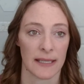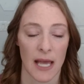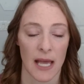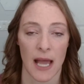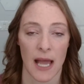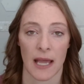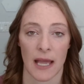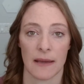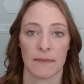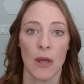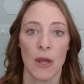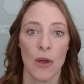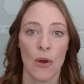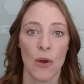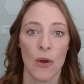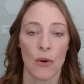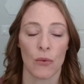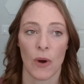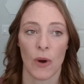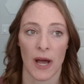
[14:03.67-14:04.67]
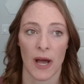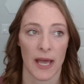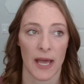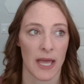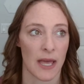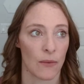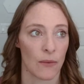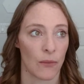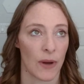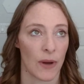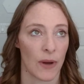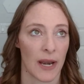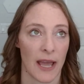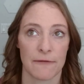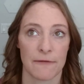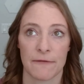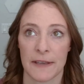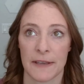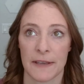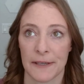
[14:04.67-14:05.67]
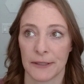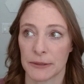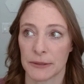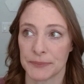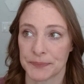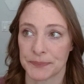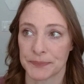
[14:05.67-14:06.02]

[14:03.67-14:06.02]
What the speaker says: time, what I feel